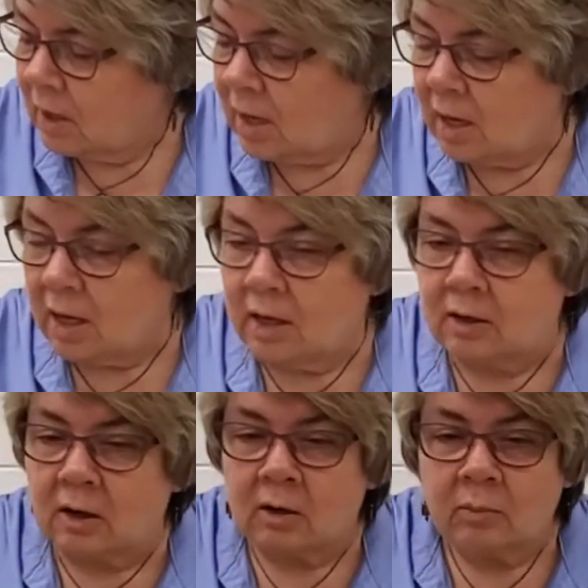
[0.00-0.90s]

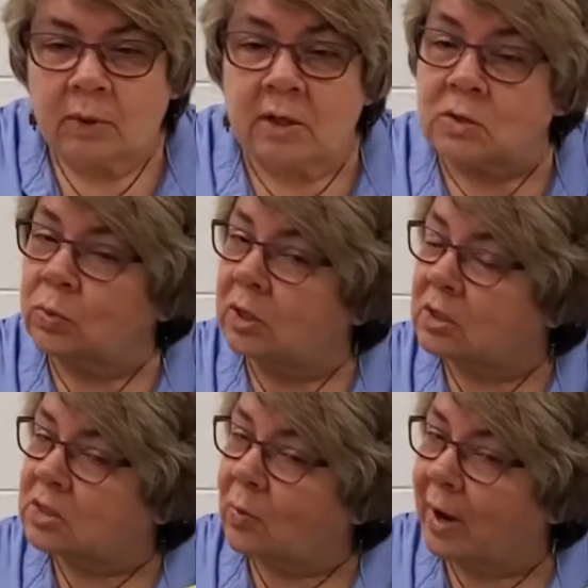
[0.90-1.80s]
and because we need a
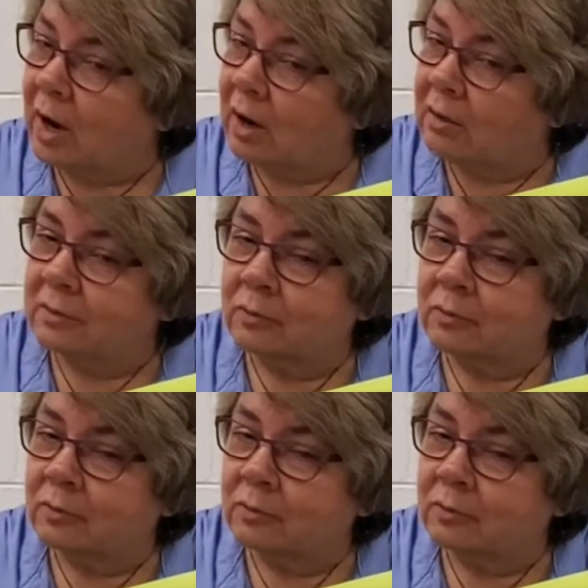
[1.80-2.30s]
square,